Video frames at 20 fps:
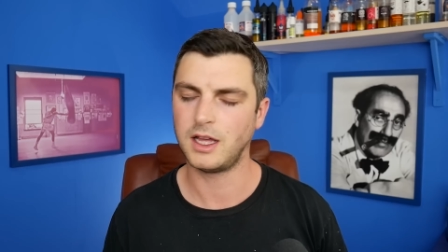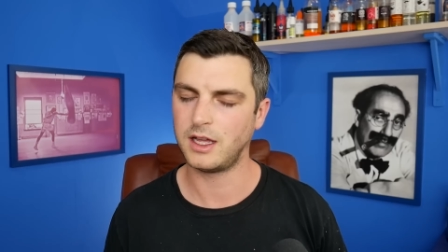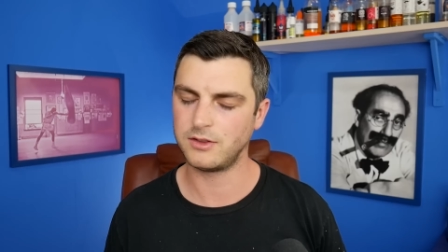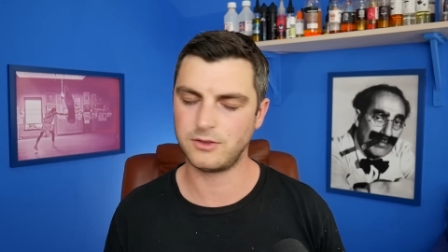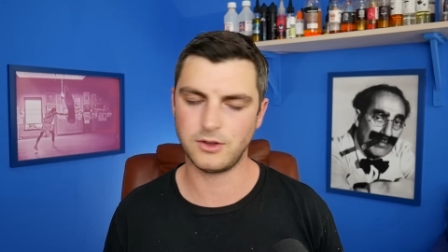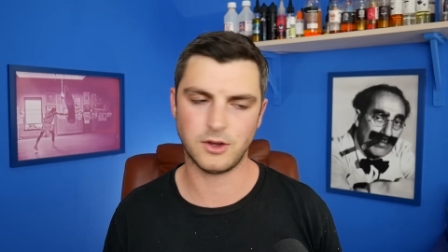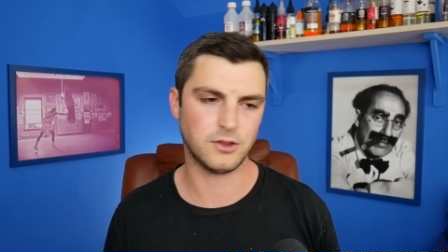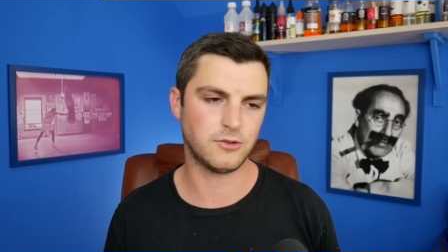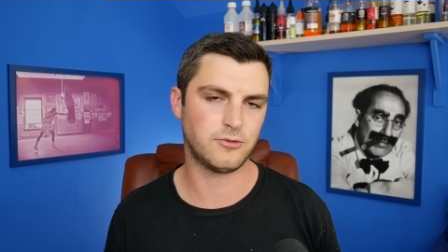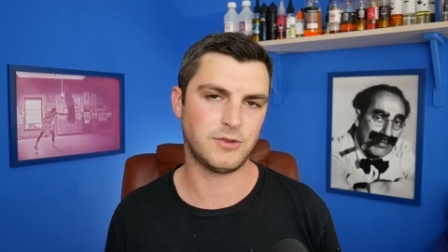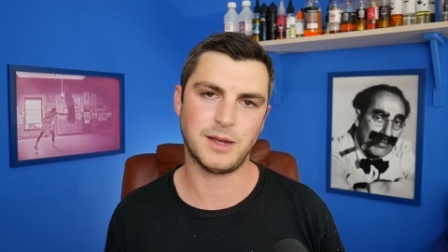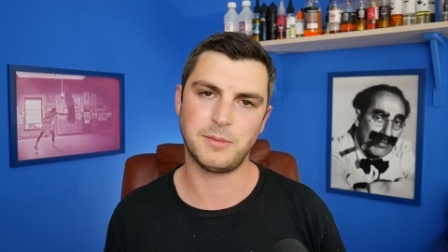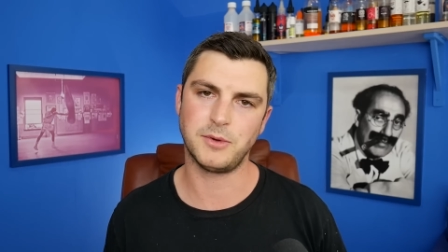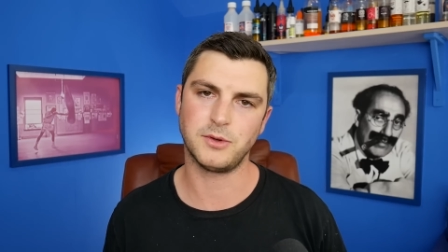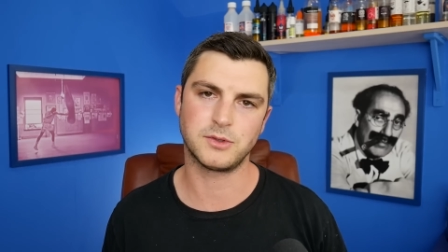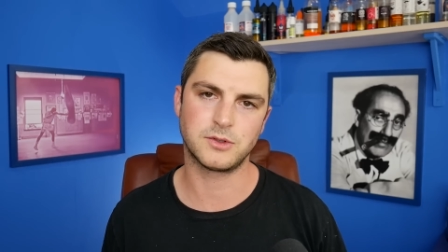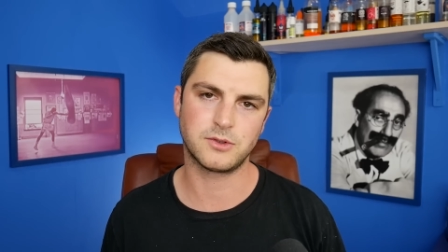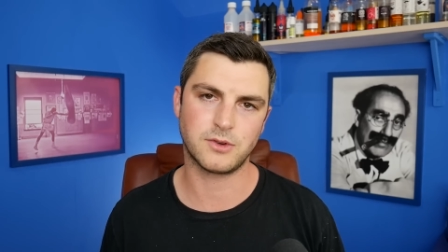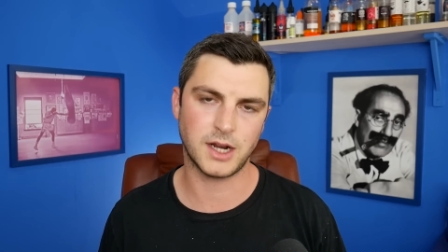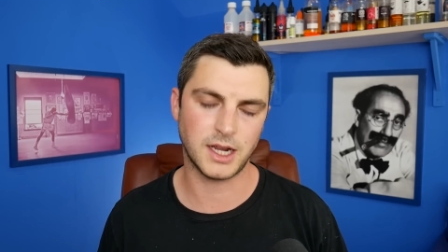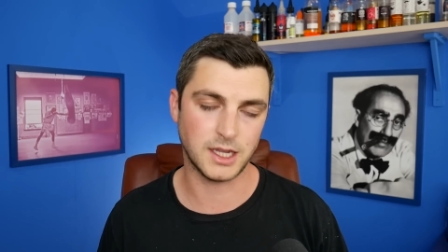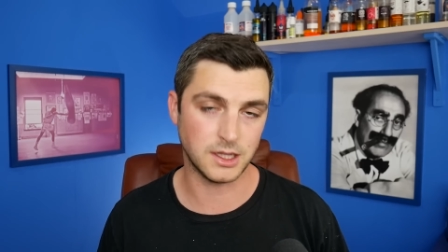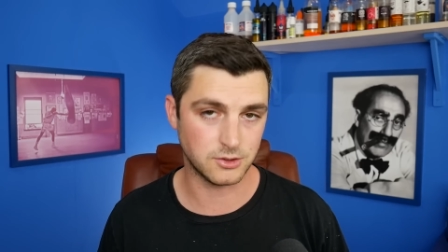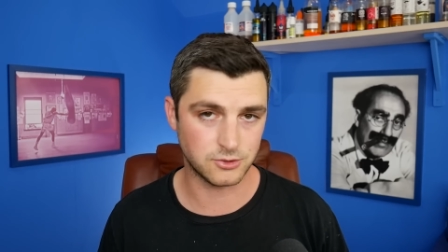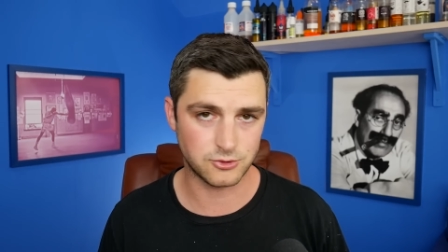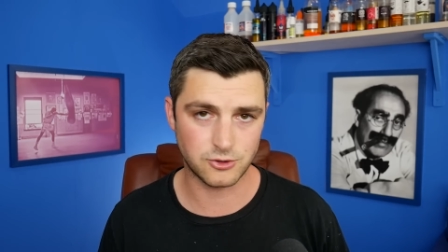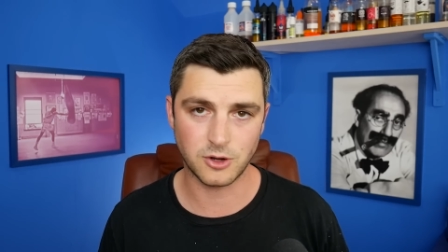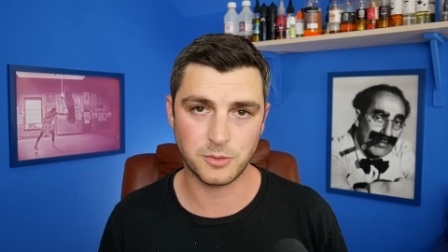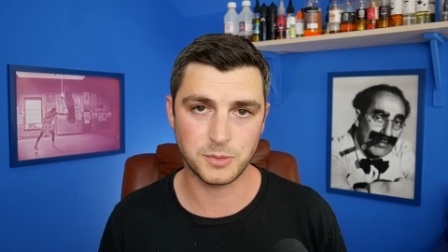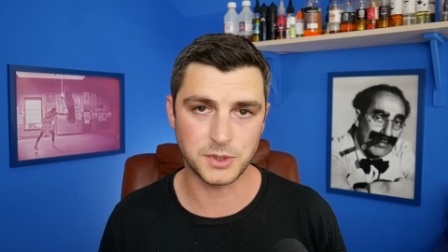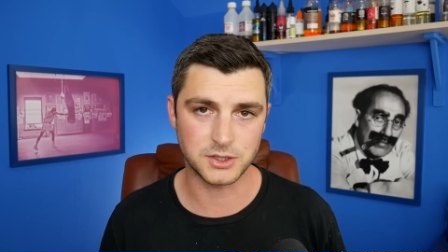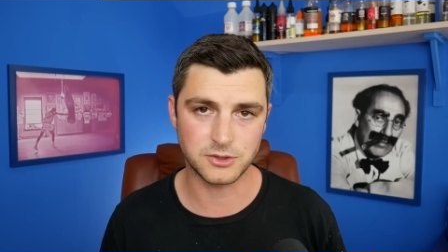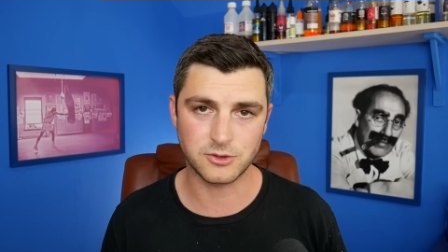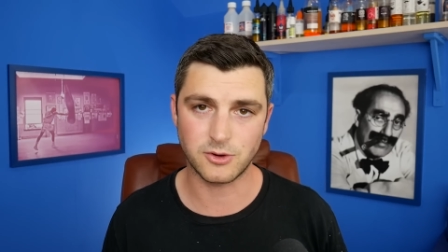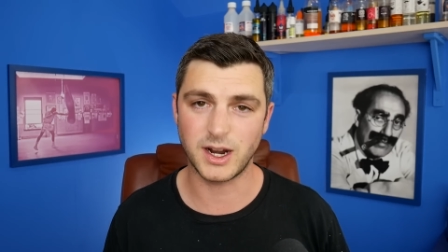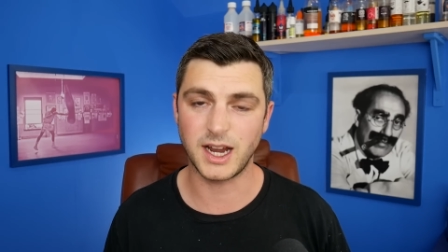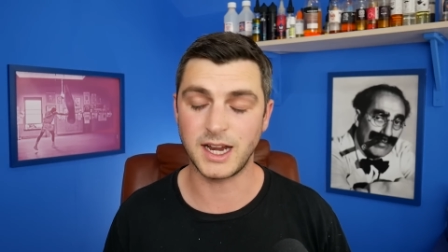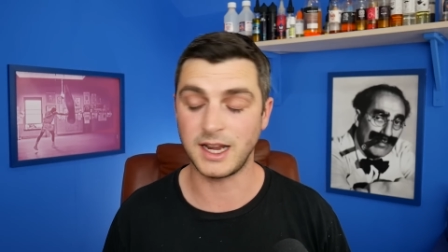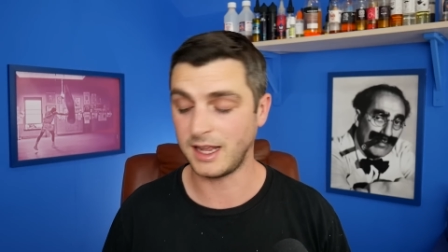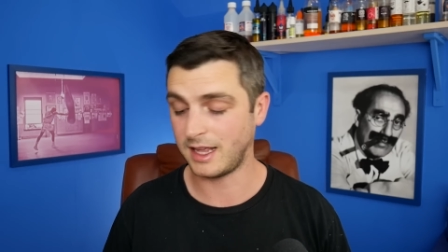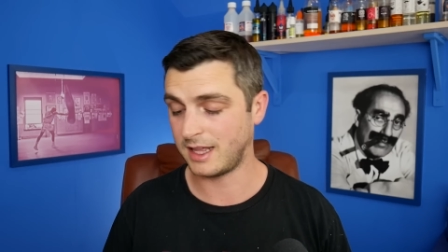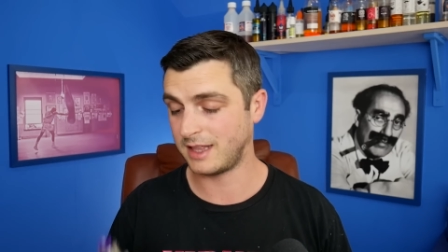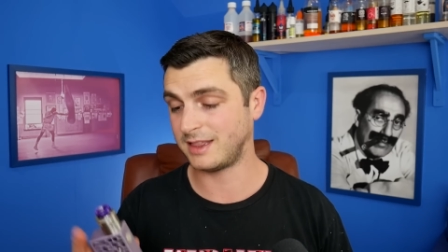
Thought the rabbit was great. The drop is great.